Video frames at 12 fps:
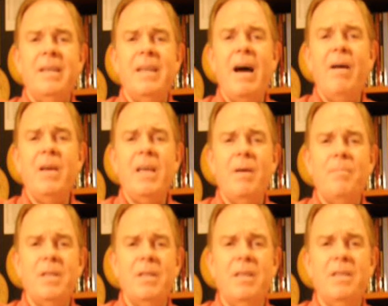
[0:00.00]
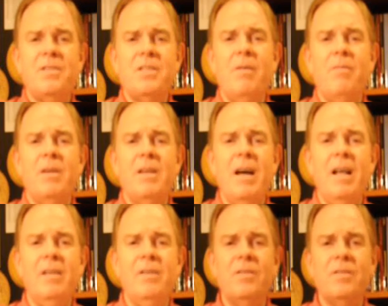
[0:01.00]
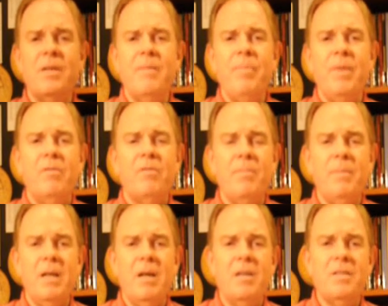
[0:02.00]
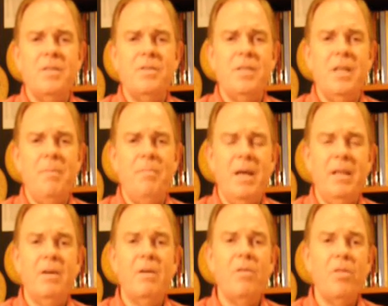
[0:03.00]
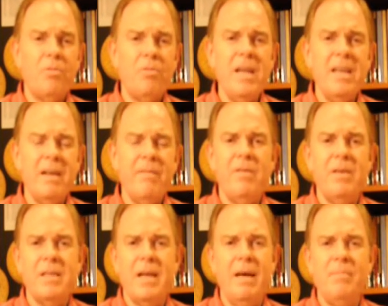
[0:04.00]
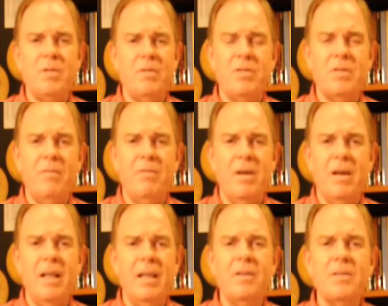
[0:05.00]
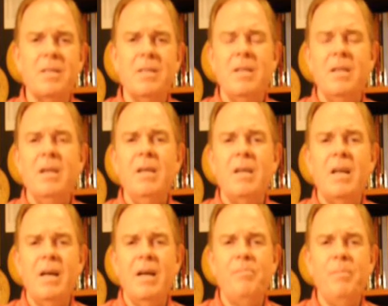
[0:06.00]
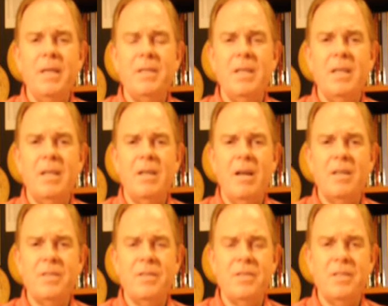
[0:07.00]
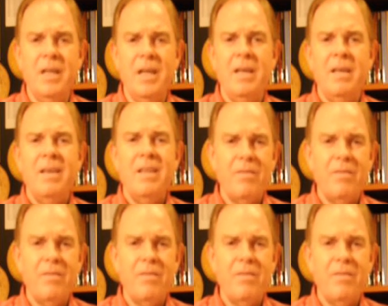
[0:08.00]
Now we come to the silver dollars from the Carson City Mint. There were 3 different types of silver dollars minted at Carson City.